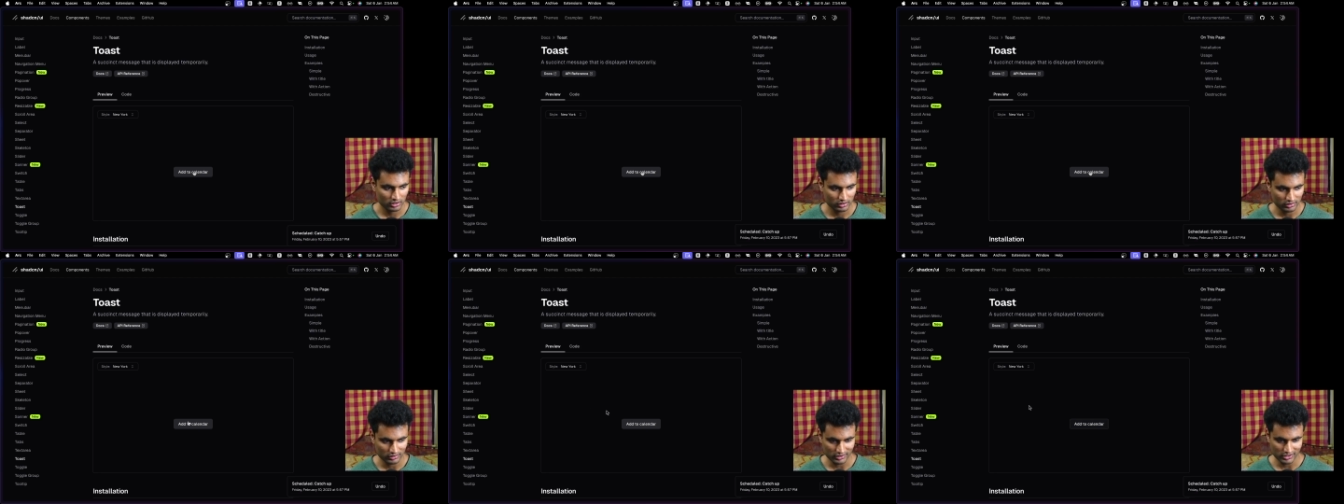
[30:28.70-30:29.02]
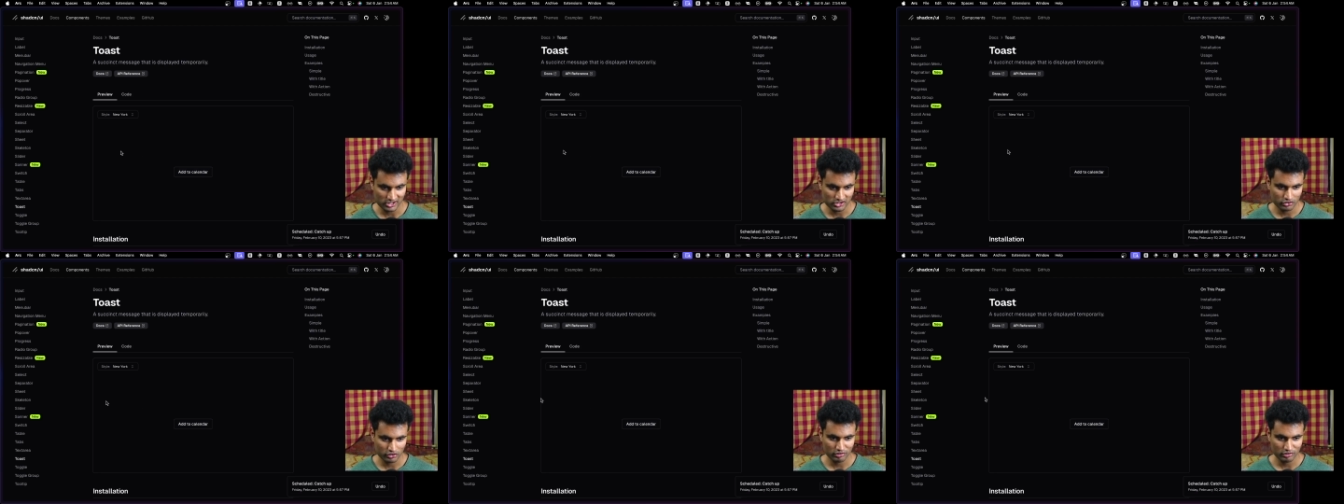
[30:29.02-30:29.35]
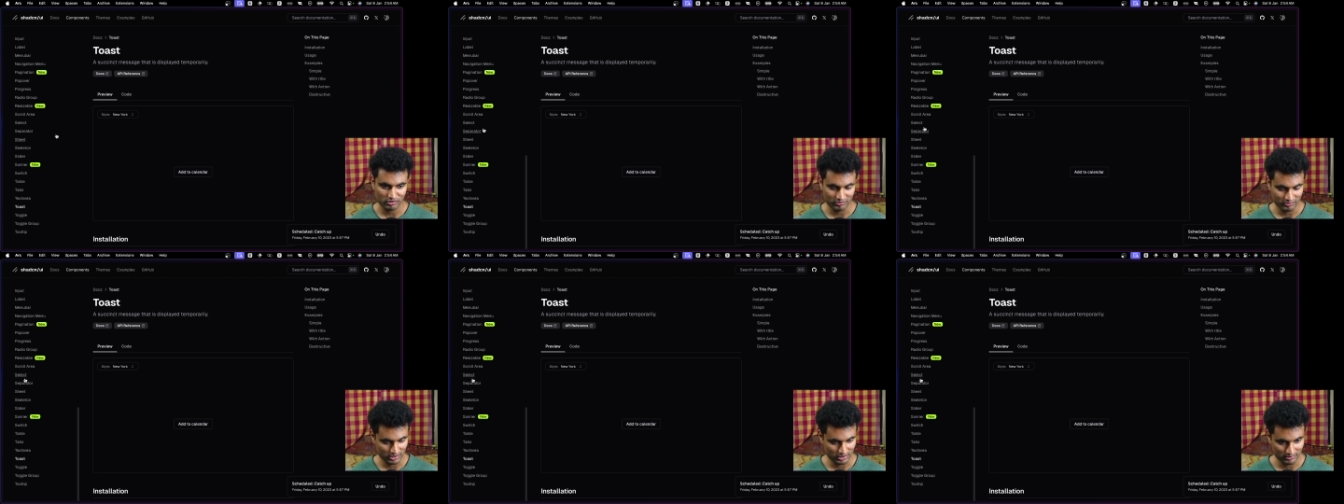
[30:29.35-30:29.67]
it's going to
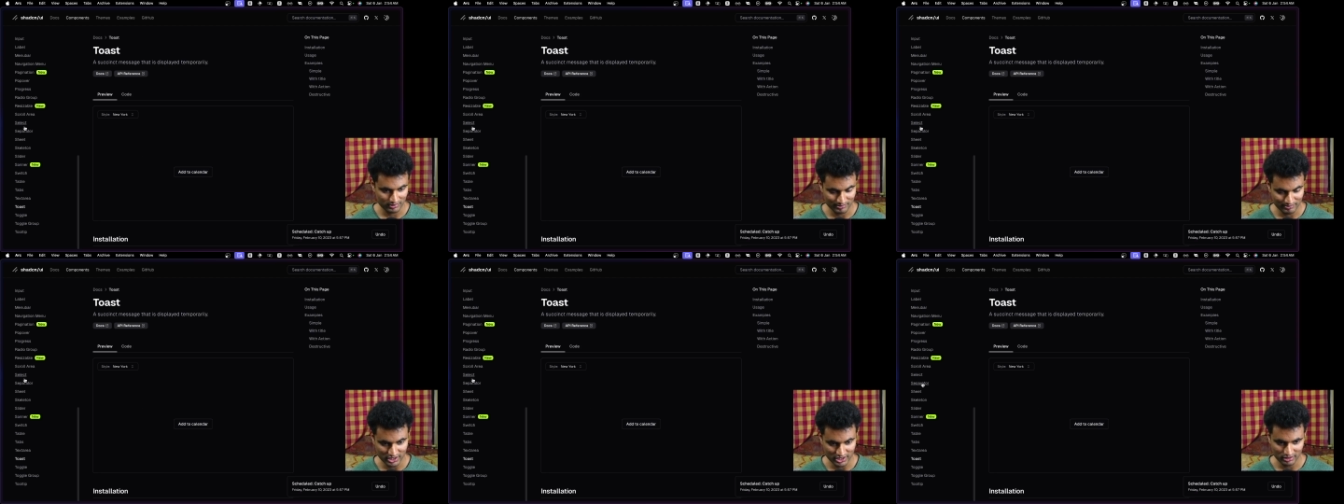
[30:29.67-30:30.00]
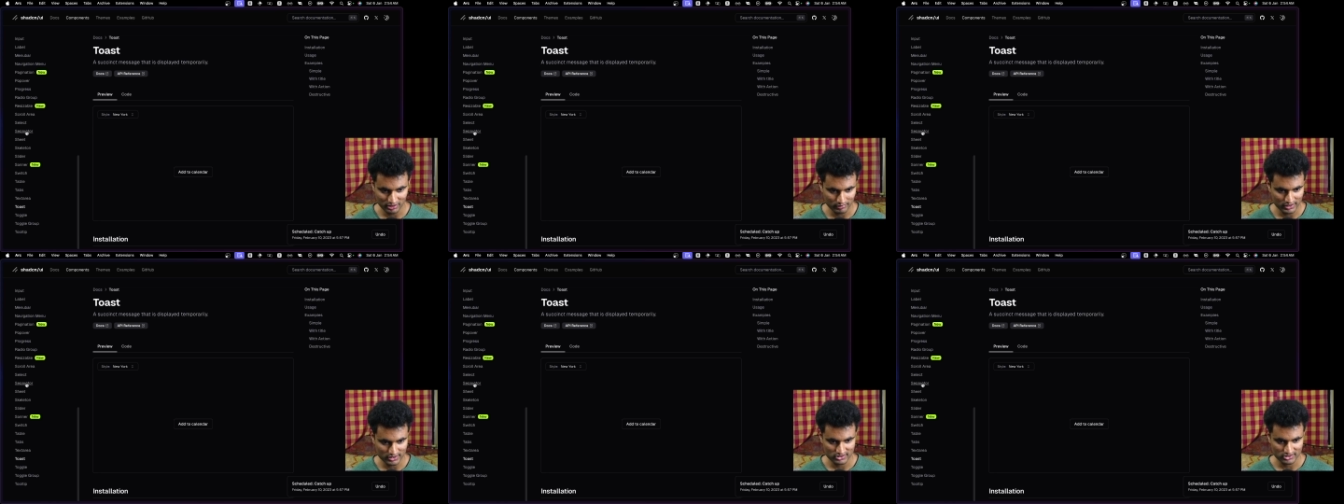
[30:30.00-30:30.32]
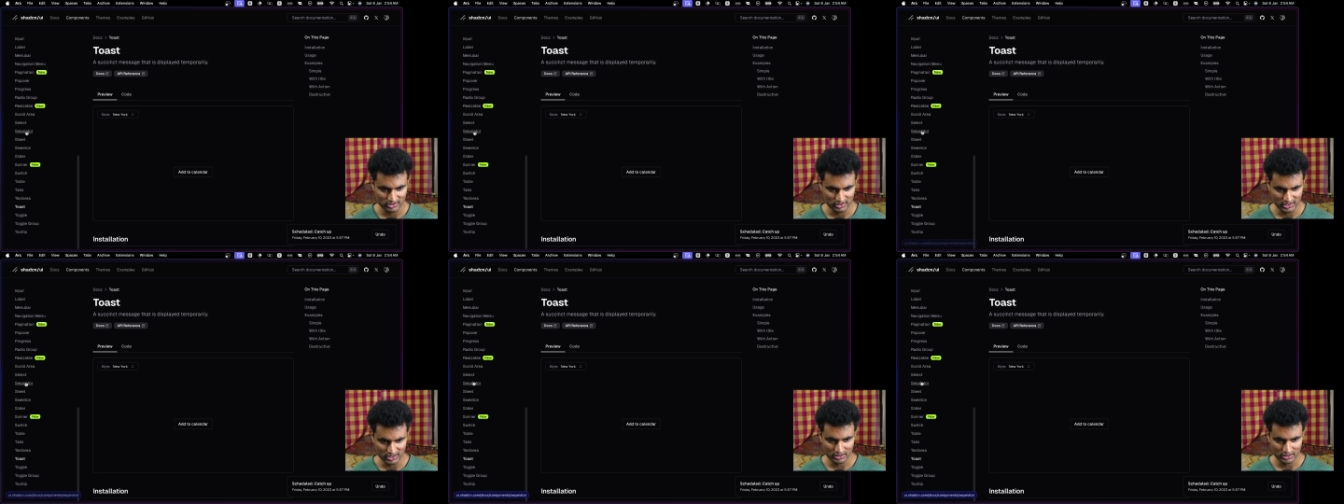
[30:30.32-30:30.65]
be very
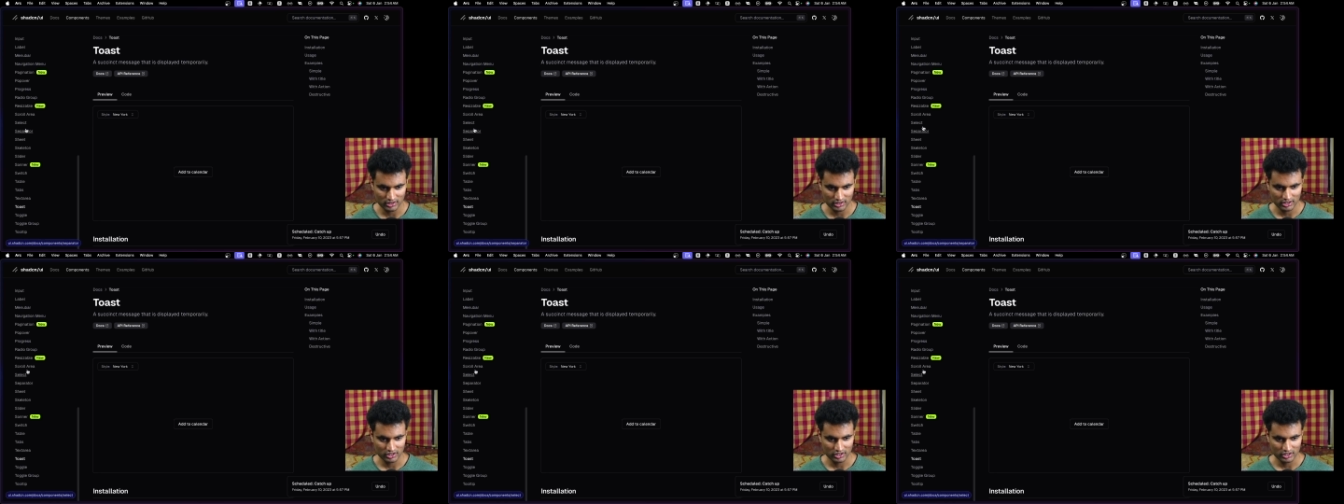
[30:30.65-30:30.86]
messy. And